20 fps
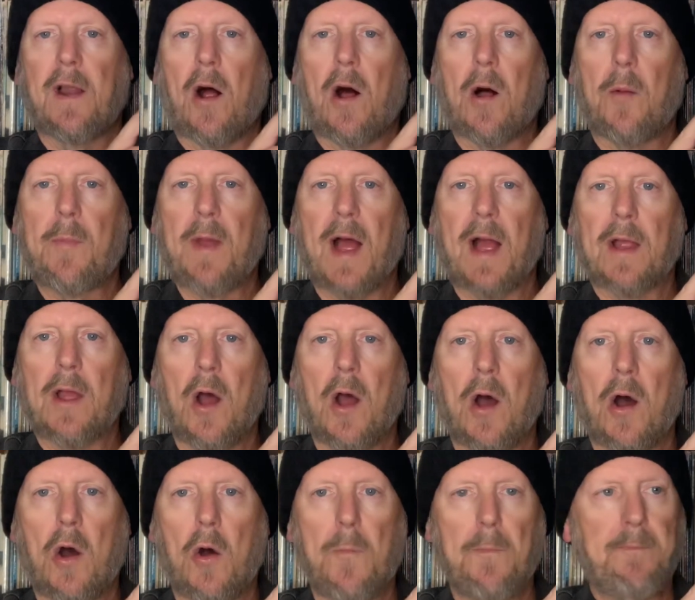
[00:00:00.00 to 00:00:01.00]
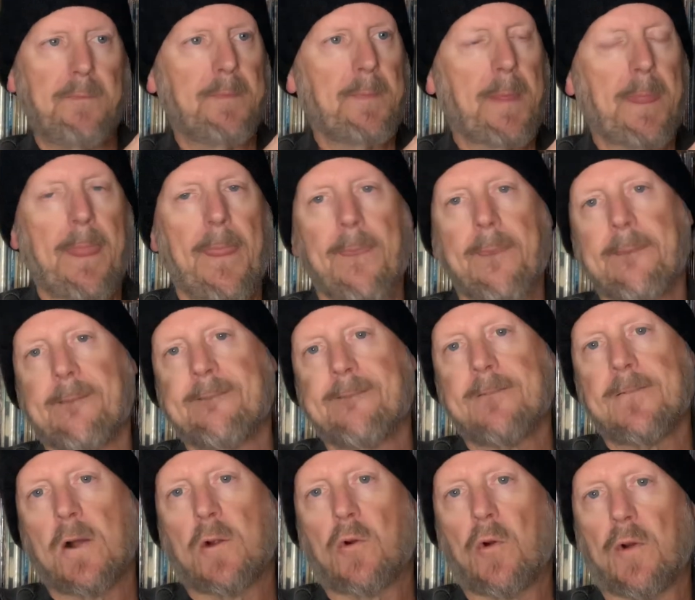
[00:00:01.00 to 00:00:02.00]
All Back Home.
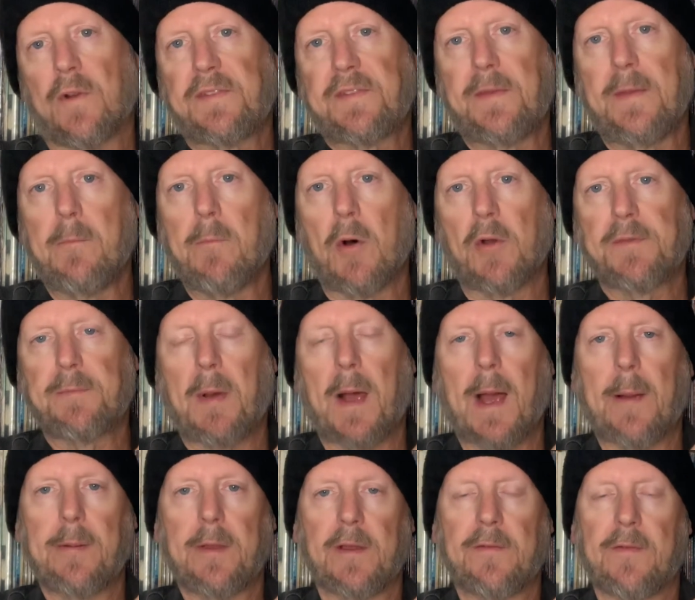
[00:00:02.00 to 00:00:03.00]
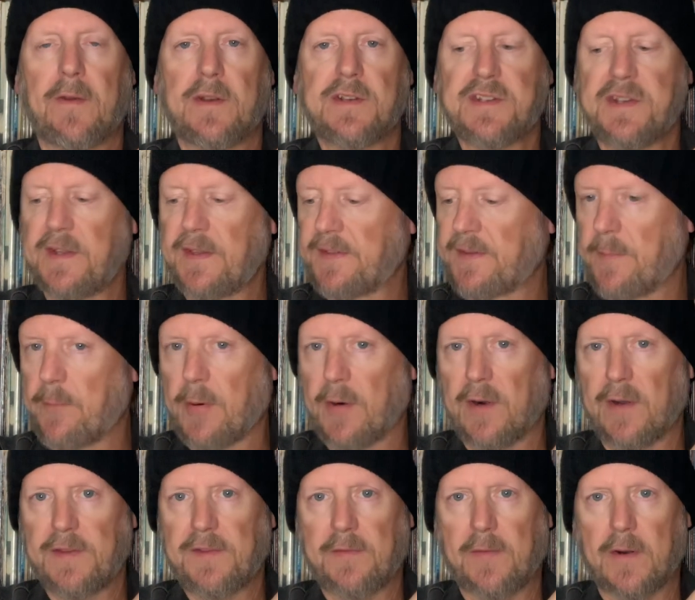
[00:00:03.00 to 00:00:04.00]
Of course, the most popular version is the
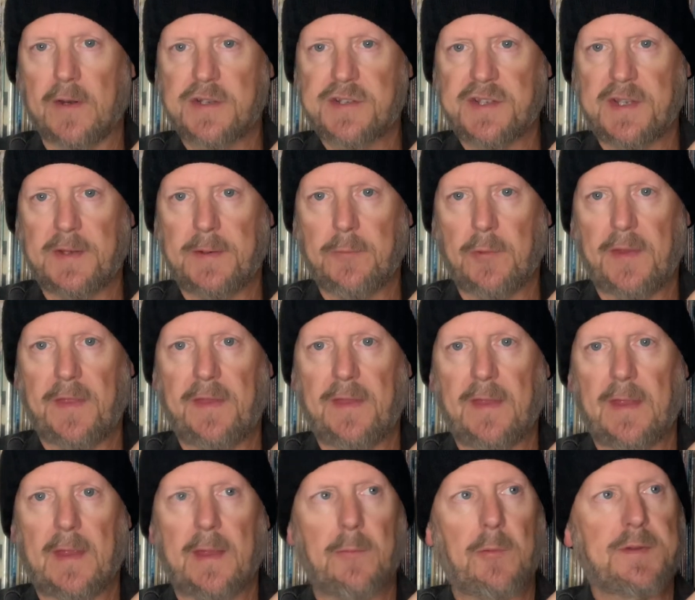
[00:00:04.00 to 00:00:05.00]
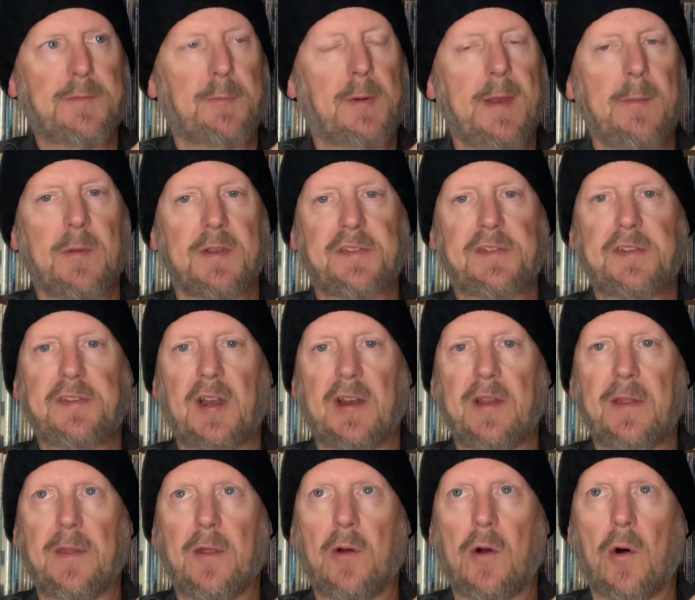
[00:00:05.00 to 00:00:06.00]
Byrds version, with the, which pretty much
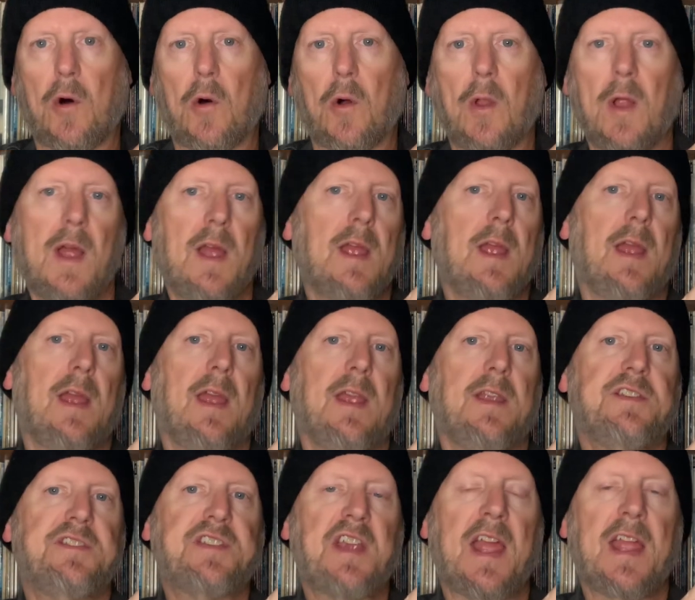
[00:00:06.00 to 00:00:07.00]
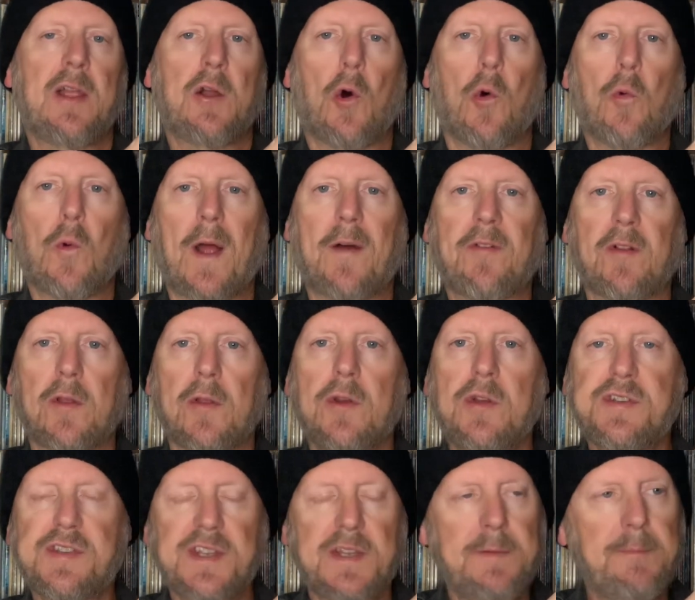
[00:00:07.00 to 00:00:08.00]
started the whole jangle
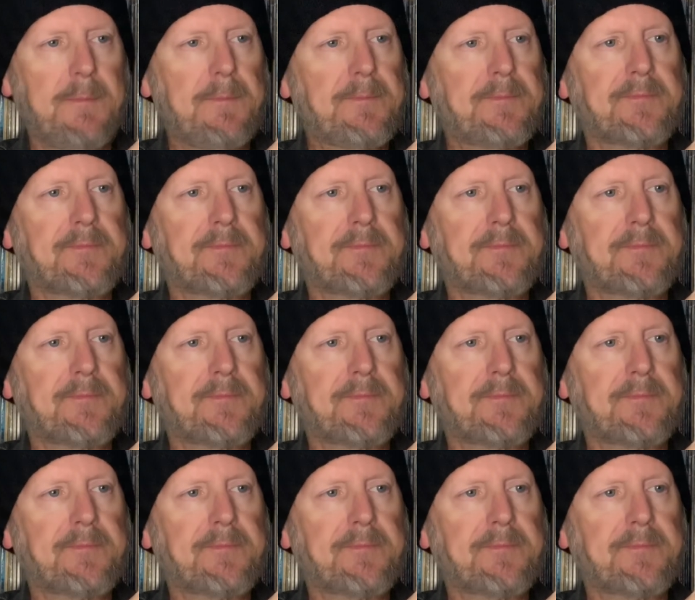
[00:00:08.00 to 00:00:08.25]
revolution.